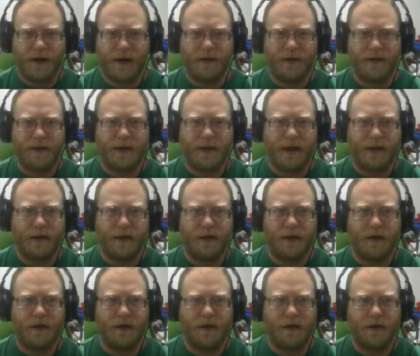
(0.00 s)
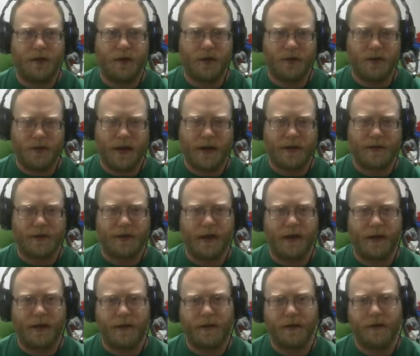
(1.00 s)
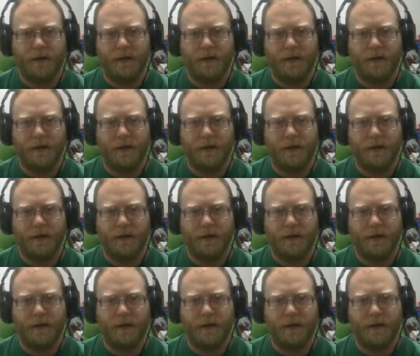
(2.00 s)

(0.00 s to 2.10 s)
in the sector turns hostile.